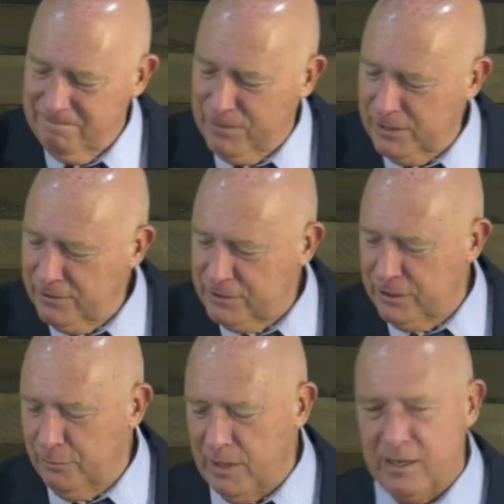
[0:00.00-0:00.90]
But here's
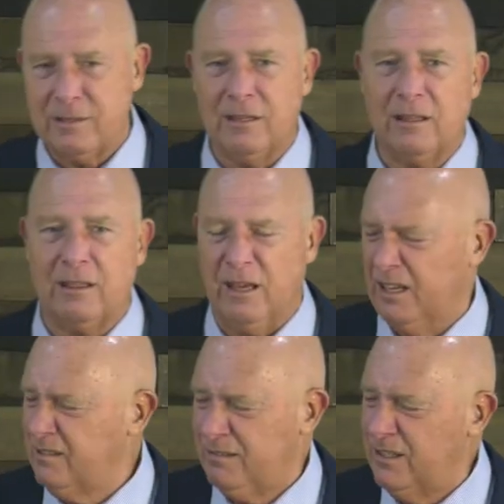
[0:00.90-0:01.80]
the amazing thing
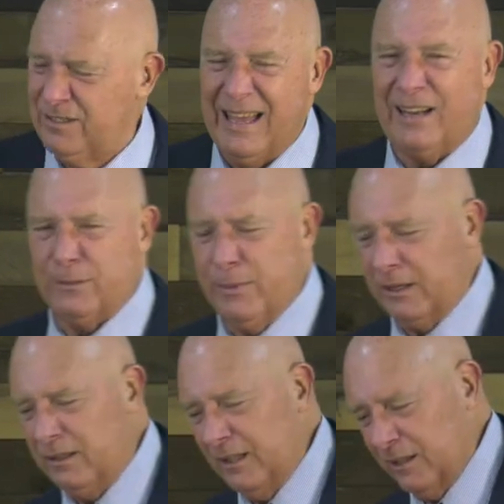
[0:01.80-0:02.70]
it, it's not as big
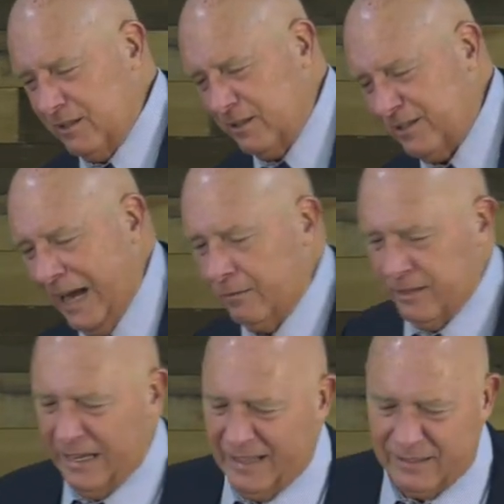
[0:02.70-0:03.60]
a deal as it sounds
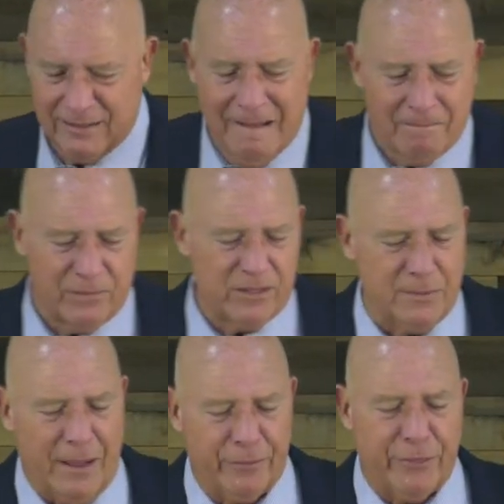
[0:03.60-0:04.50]
like that. It's
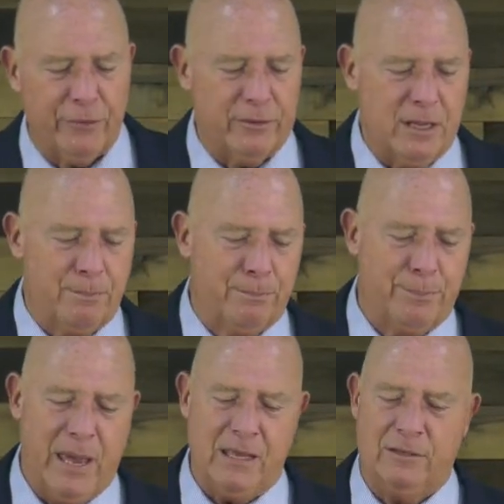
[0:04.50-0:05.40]
about 30
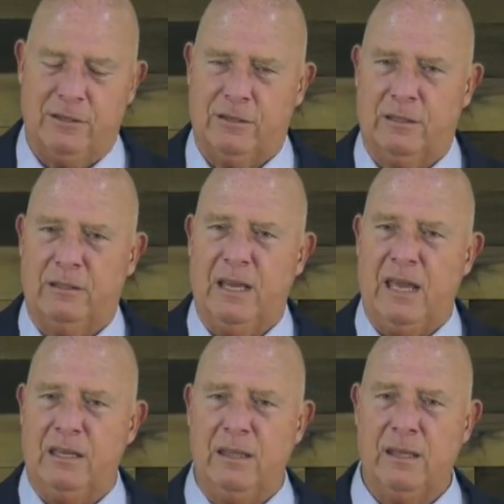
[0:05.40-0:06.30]
pages a
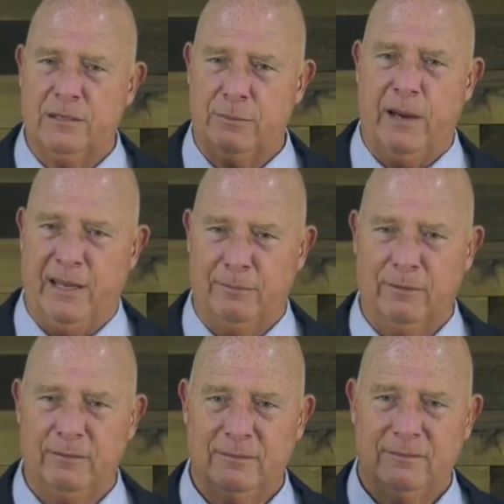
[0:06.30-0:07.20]
day in this
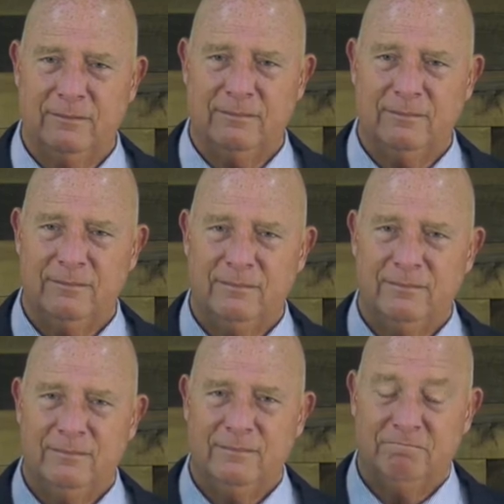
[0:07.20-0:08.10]
Bible.
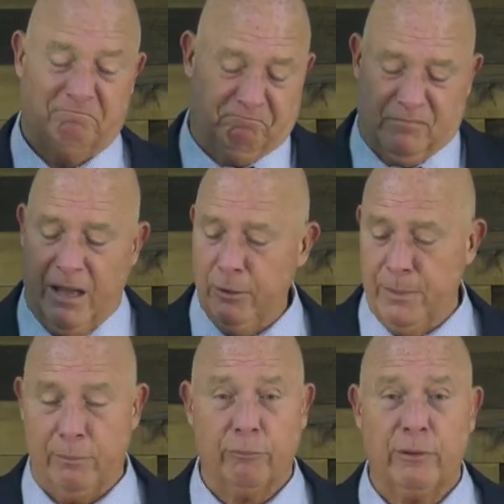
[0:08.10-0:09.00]
I know
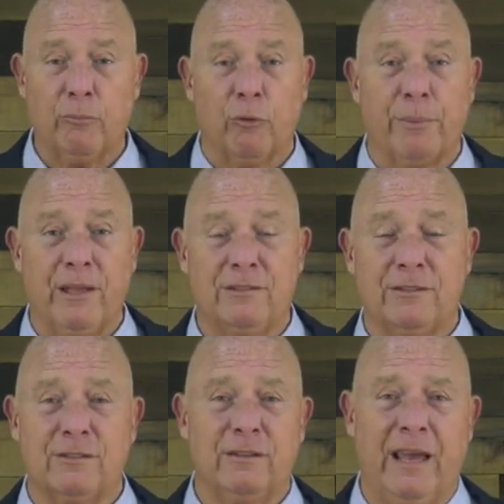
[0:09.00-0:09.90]
people read more
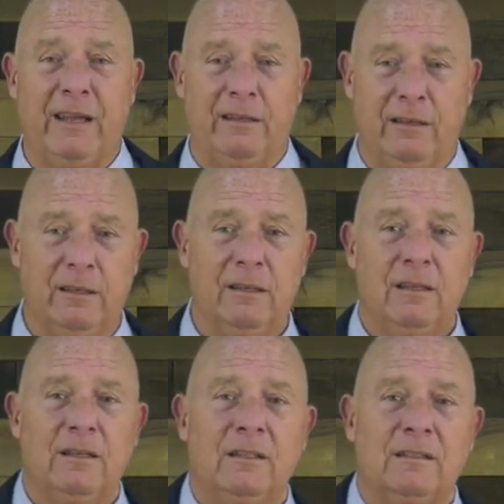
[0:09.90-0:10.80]
pages than that in a
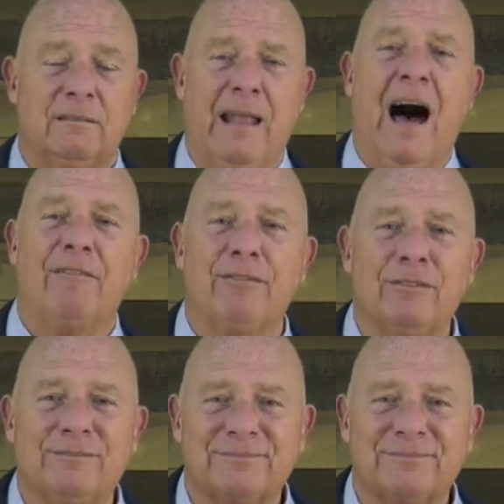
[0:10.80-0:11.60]
novel,